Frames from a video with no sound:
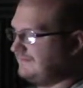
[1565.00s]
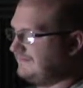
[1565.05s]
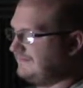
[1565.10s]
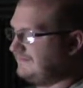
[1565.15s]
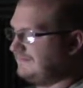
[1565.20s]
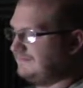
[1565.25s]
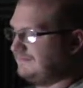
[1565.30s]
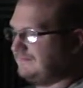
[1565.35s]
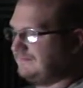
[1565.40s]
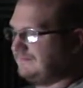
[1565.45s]

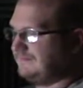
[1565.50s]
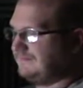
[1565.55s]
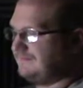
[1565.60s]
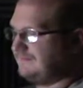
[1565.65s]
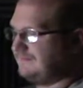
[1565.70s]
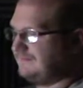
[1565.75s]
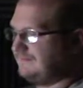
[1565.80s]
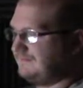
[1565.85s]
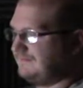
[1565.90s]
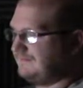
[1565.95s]
crafting
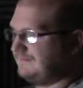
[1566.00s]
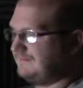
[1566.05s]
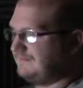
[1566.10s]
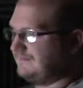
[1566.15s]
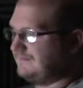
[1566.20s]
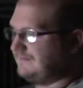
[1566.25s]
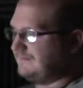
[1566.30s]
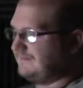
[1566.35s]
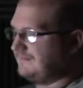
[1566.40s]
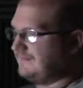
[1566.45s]
systems.
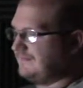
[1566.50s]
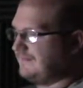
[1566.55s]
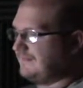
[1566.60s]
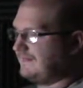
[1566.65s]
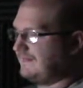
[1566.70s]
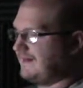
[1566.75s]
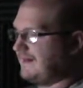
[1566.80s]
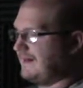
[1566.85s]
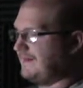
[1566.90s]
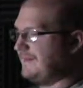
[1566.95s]

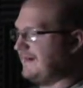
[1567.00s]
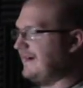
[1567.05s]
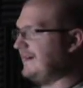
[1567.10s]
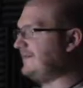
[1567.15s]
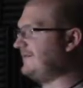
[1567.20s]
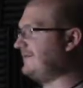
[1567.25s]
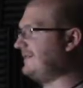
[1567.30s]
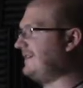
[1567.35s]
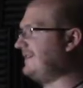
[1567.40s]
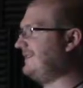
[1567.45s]
I mean, I
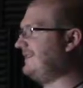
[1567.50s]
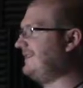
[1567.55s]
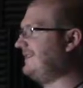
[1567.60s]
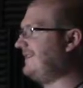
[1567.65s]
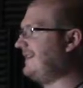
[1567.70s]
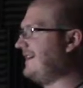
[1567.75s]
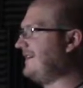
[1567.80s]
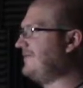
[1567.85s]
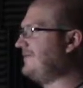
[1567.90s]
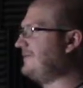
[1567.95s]
don't,
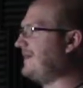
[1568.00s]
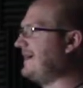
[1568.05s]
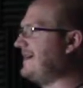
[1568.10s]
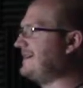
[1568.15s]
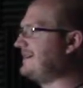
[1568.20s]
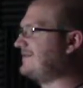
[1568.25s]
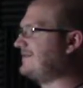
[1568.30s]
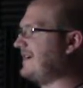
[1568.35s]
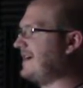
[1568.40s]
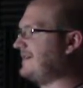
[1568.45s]
I don't
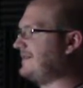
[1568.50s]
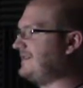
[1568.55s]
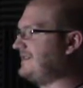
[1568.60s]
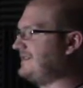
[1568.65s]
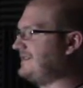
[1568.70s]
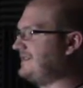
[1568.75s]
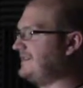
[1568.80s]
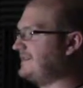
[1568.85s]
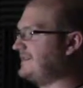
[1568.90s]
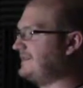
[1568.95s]
mind crafting
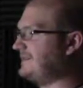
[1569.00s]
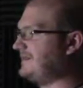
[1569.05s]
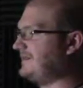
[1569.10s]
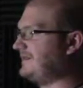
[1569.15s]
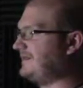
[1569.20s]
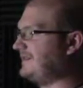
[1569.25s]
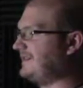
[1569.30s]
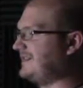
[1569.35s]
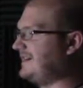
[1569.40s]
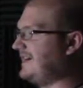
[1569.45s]
systems
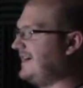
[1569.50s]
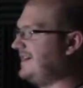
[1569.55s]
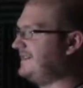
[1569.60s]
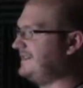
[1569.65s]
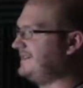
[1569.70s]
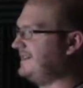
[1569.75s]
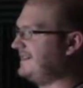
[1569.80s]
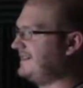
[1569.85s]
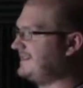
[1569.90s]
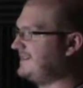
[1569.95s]
if the
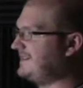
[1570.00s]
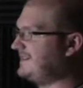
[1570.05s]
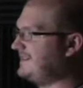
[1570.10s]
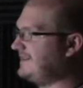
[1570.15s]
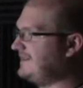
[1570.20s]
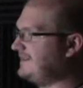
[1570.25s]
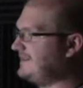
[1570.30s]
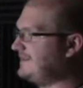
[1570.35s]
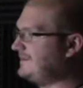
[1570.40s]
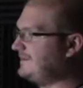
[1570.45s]
context is
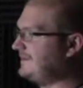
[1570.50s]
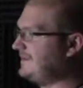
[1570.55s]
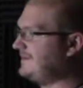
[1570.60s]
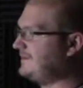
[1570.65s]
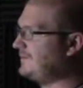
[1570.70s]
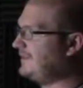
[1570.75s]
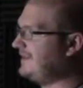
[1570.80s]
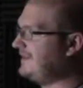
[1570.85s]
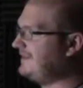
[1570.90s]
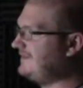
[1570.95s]
is, is
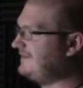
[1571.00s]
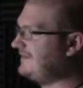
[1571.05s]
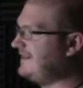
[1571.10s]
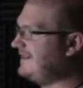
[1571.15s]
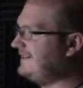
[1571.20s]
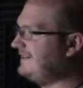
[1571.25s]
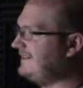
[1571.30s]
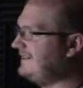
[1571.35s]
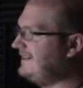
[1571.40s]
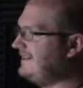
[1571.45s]
white,
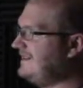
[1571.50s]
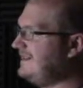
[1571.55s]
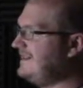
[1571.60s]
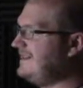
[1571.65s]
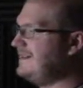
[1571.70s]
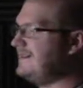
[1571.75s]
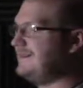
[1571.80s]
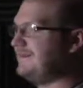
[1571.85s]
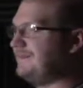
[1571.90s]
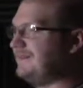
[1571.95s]
right? Yeah.
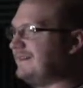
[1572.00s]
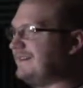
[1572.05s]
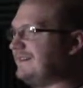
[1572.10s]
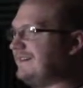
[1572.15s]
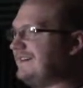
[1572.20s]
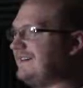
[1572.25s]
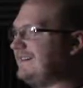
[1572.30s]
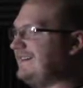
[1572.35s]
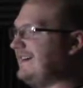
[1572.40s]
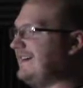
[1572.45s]
But
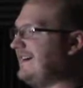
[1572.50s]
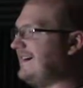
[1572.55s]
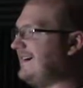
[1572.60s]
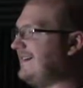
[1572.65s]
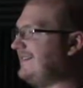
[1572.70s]
like, yeah, I,